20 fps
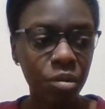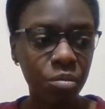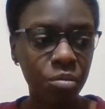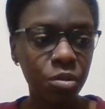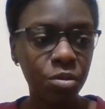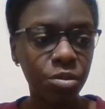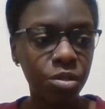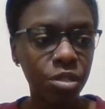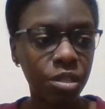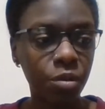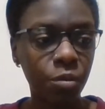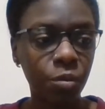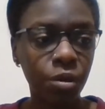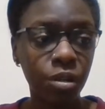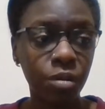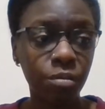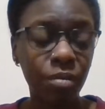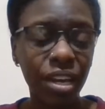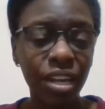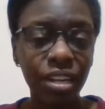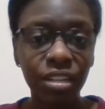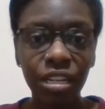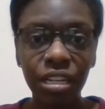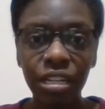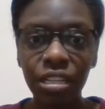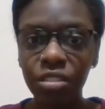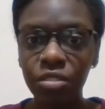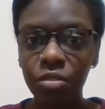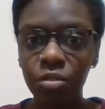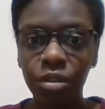using the word
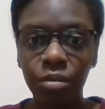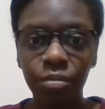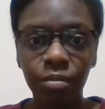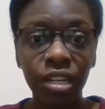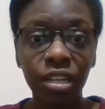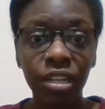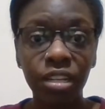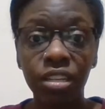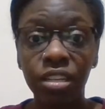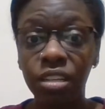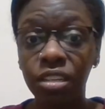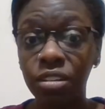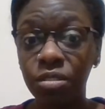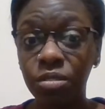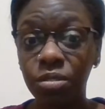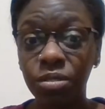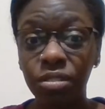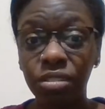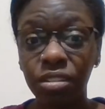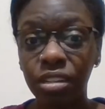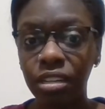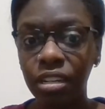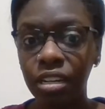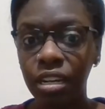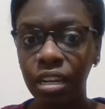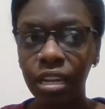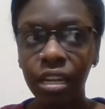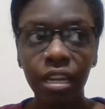madness or mania or